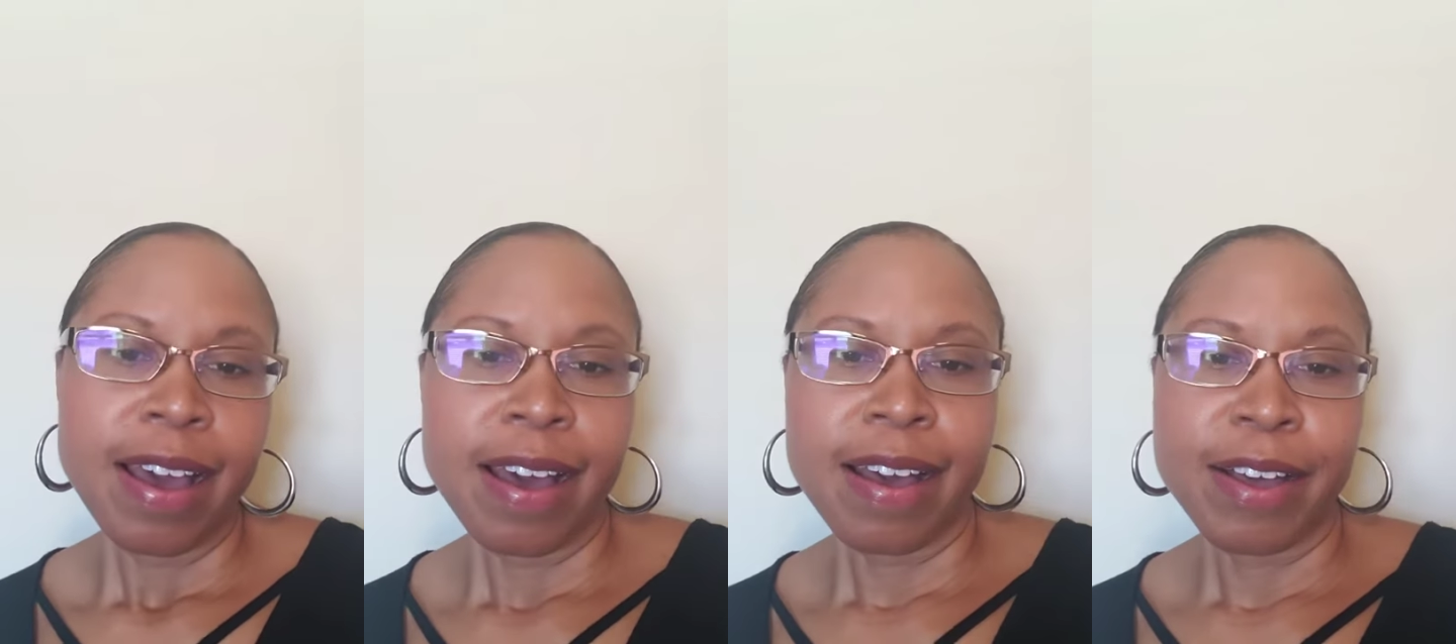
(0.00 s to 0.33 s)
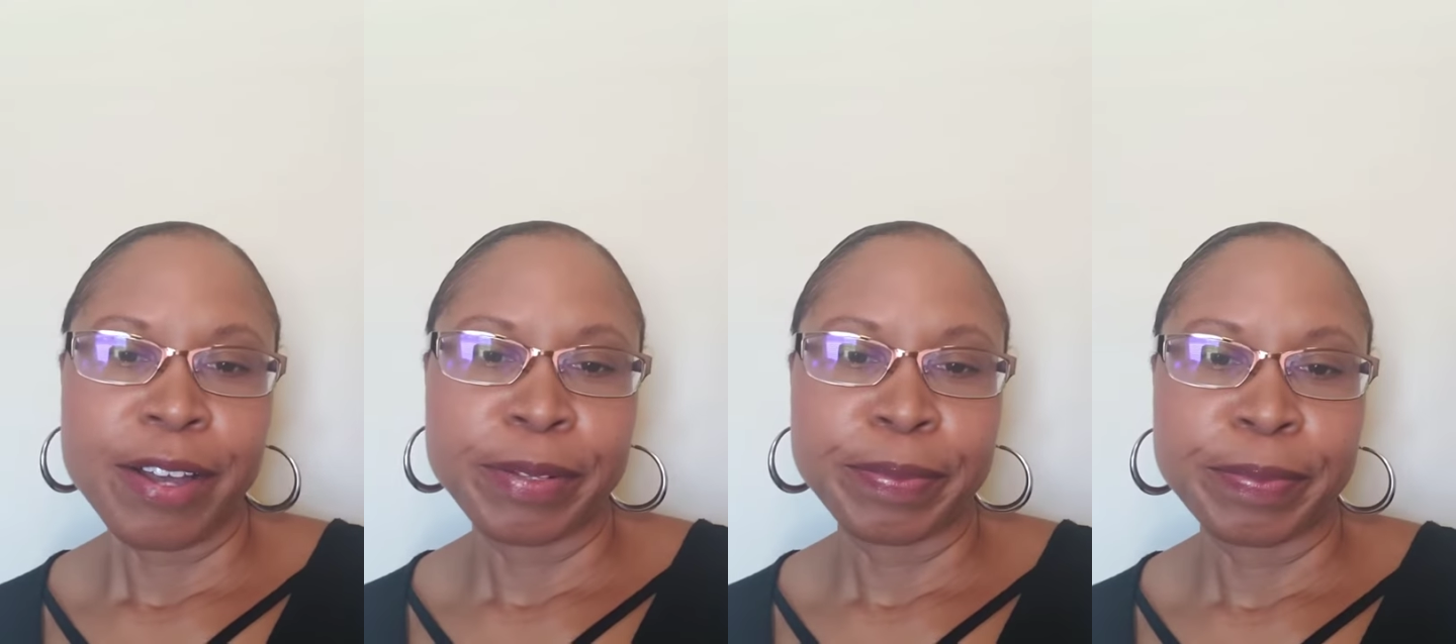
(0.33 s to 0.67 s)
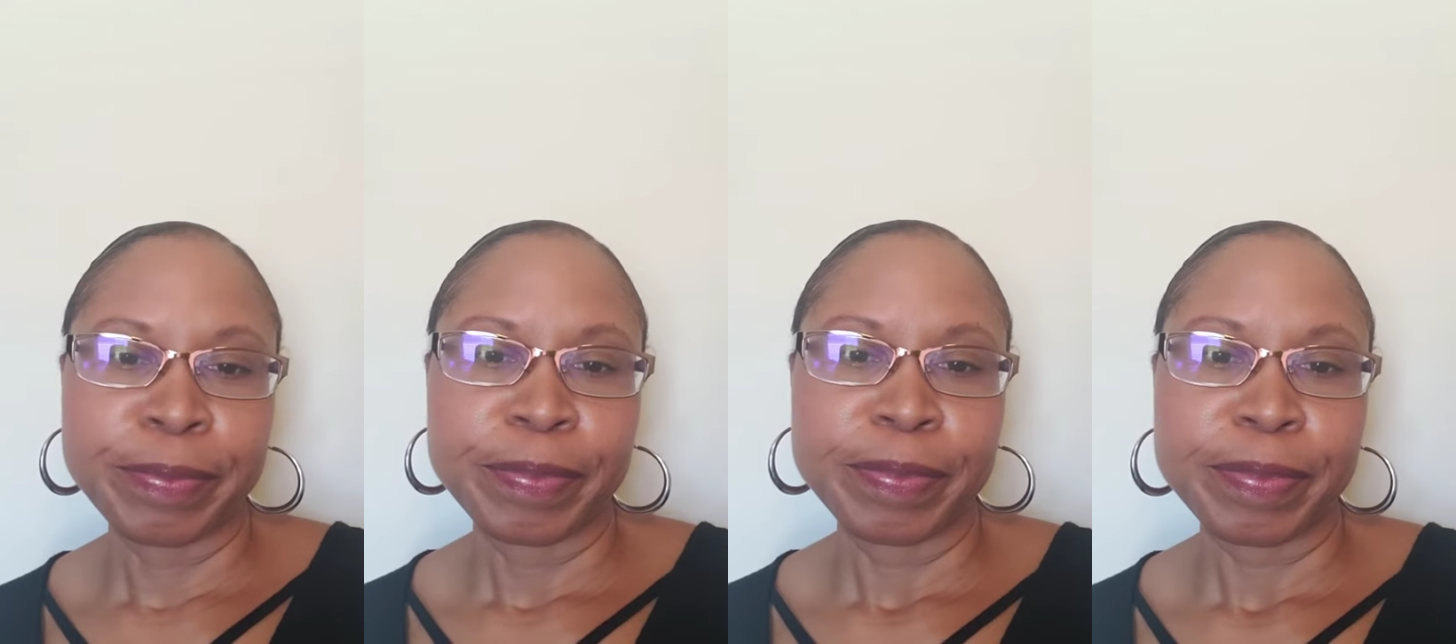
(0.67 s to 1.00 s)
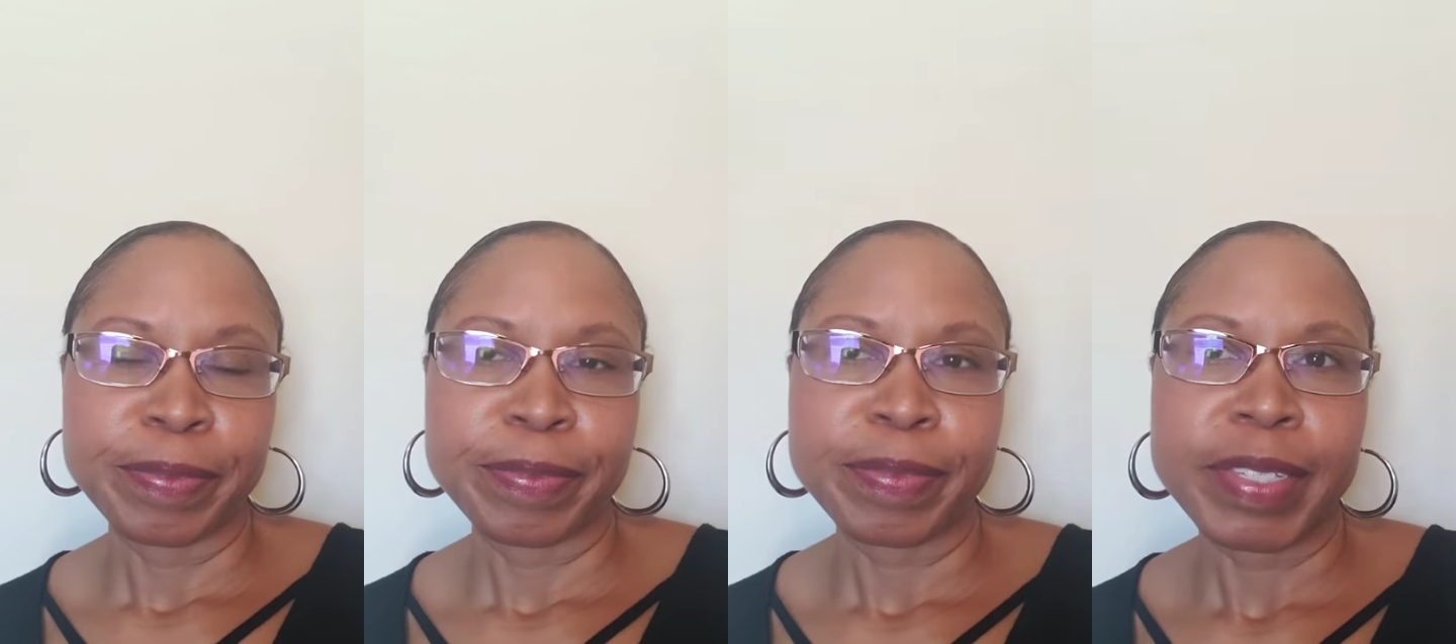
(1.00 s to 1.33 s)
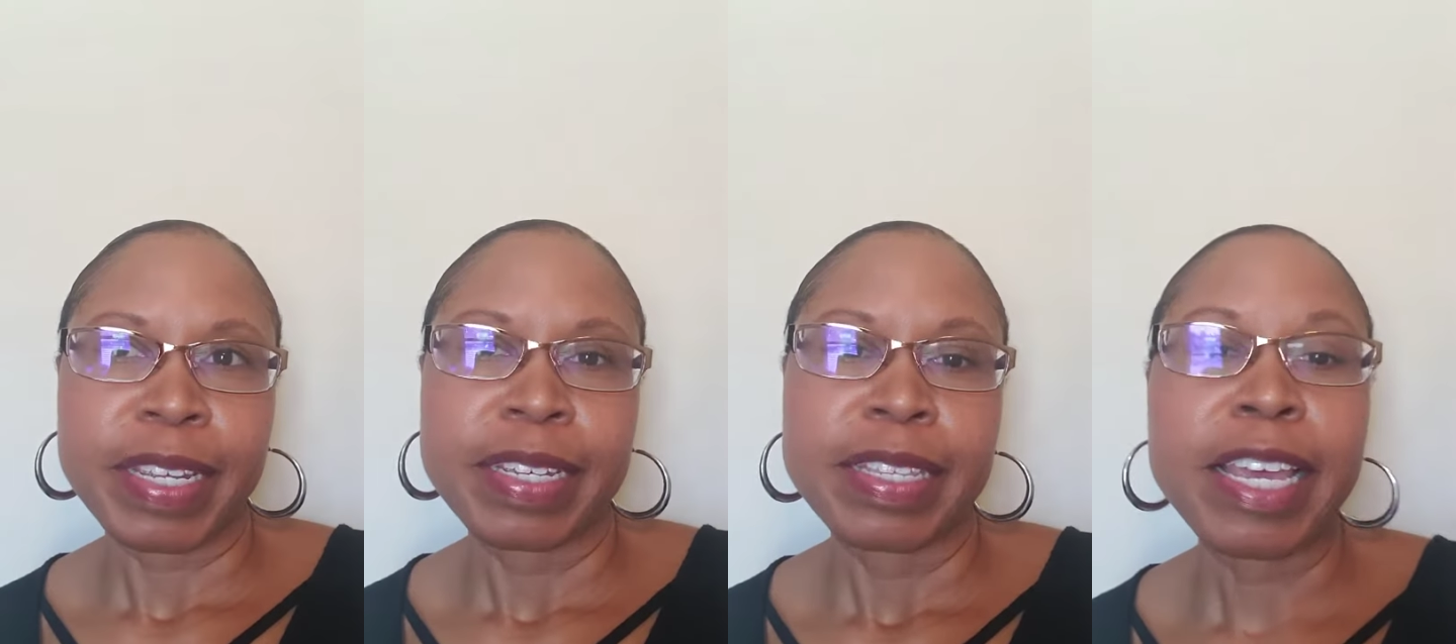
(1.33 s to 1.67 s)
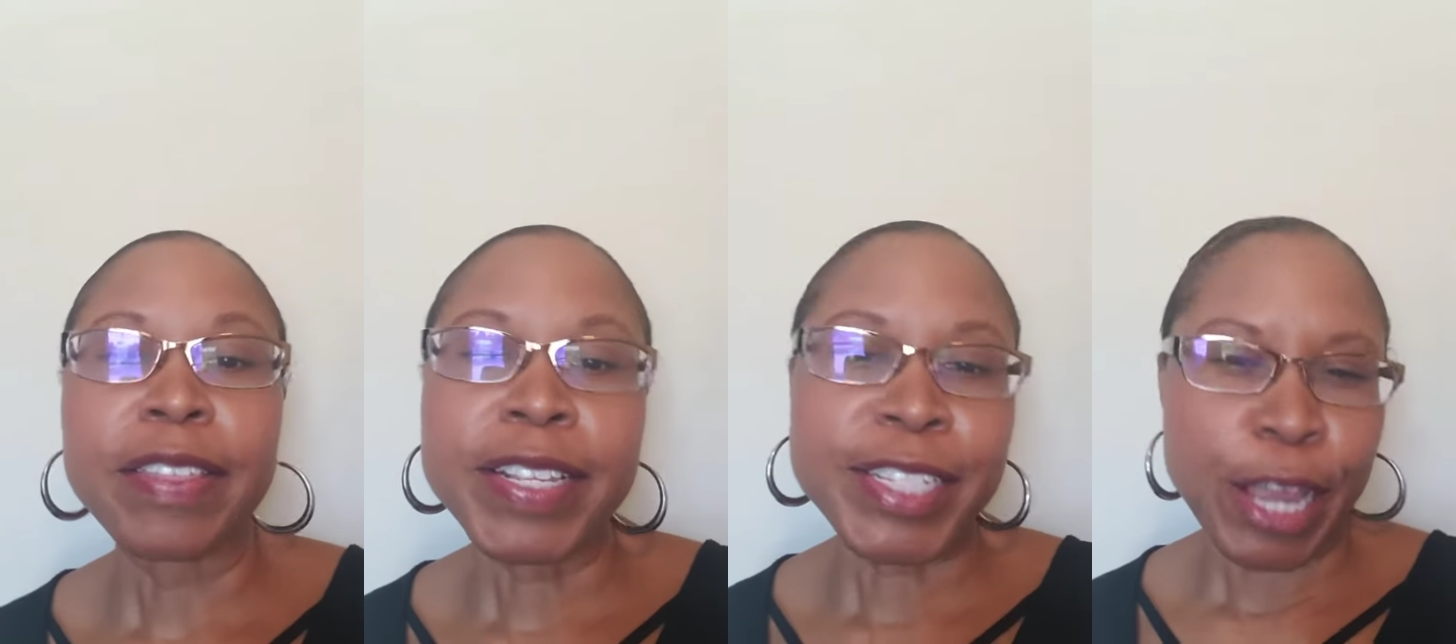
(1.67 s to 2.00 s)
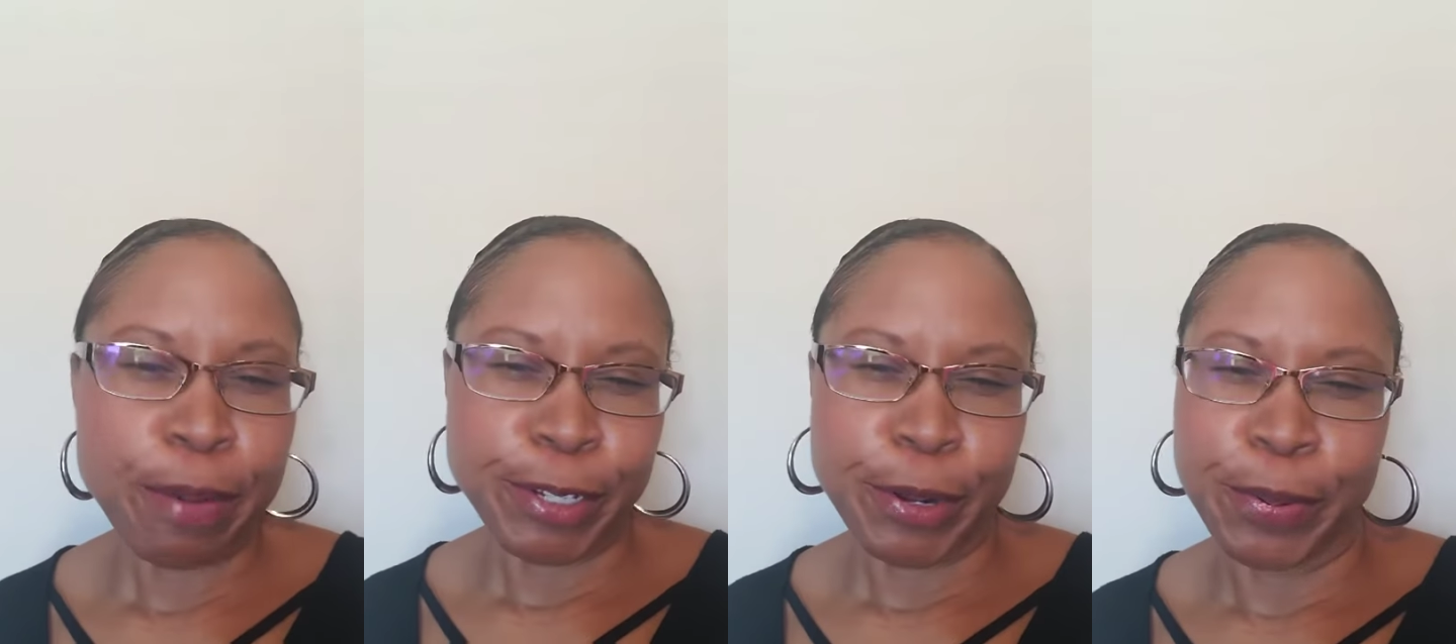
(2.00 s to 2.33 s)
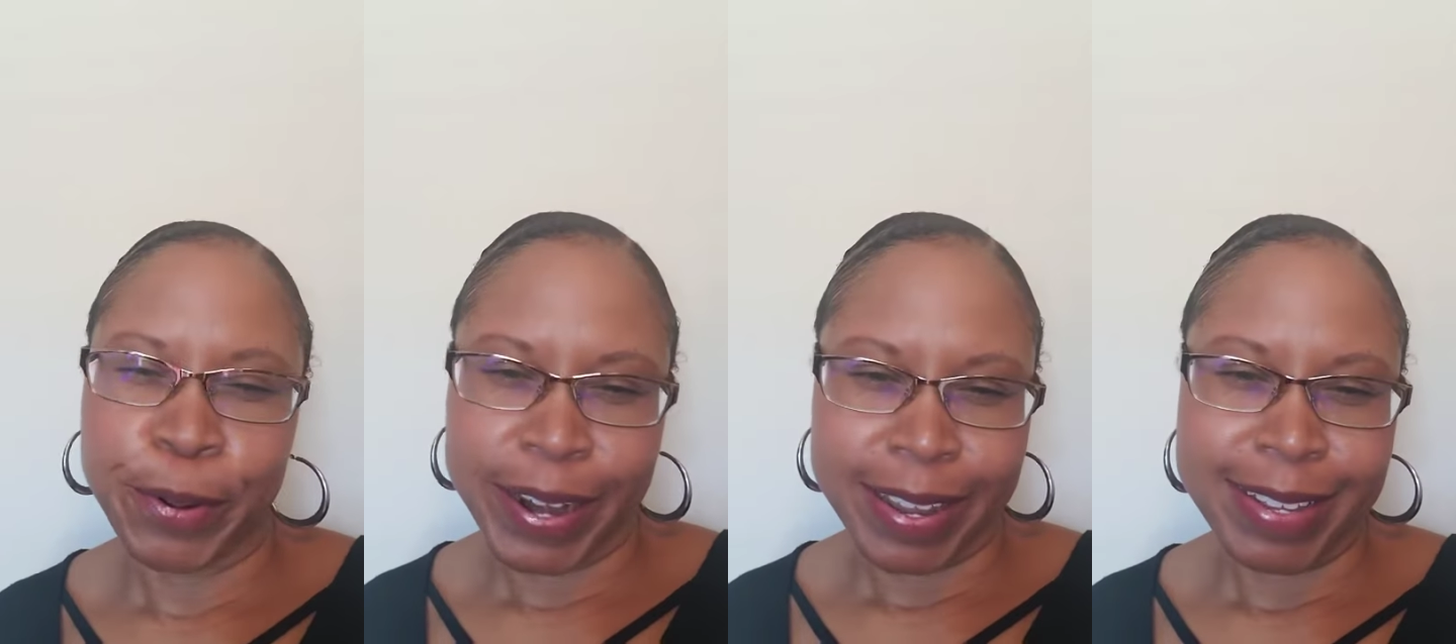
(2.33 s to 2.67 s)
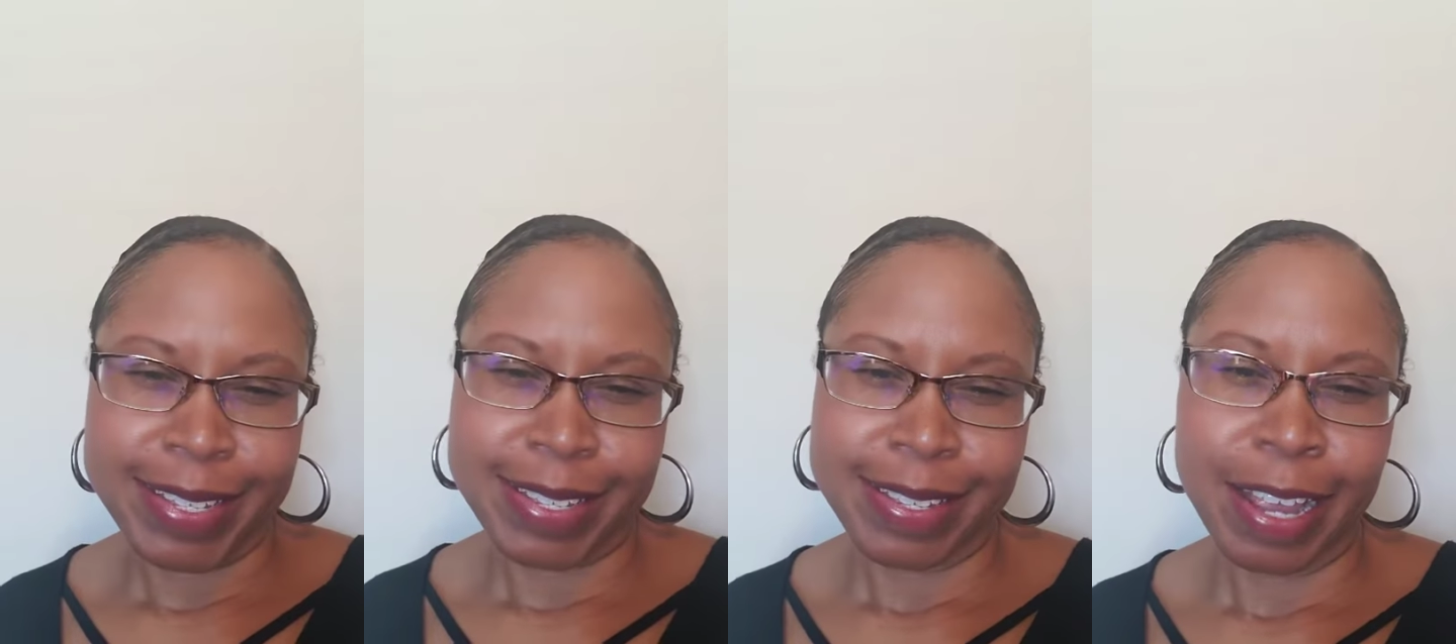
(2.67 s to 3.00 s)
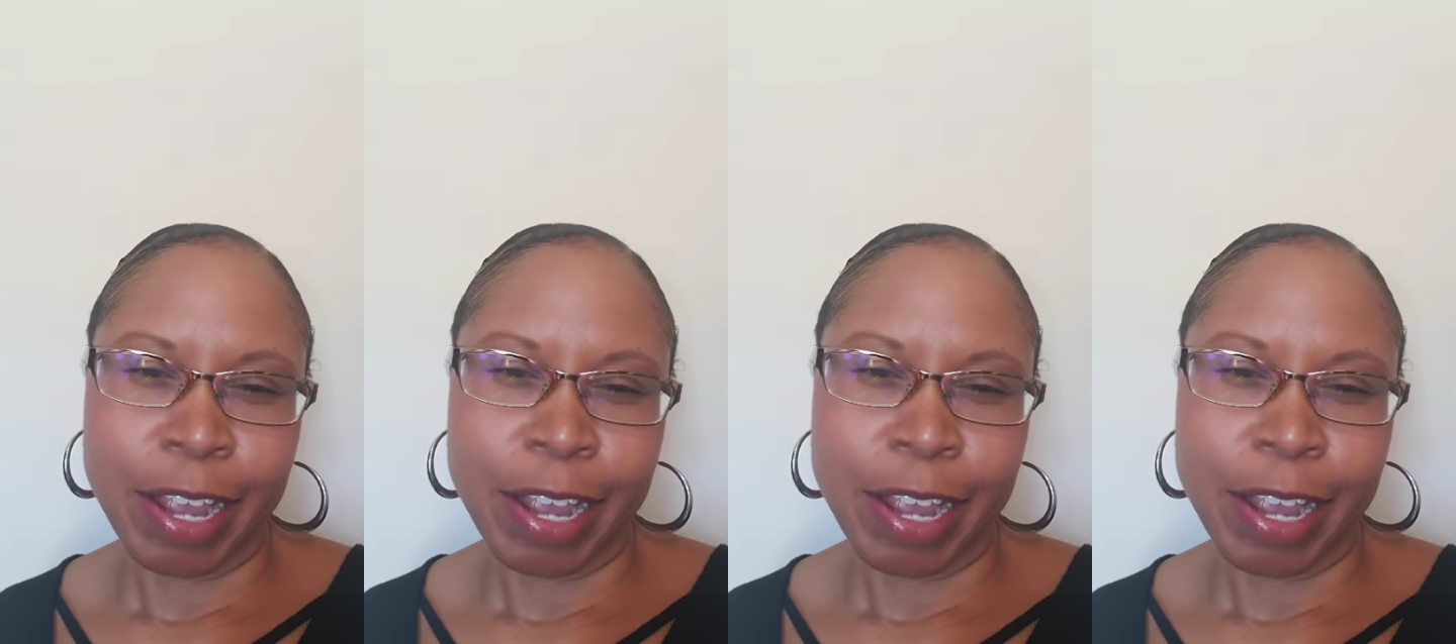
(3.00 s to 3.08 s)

Um, nothing stops her praise.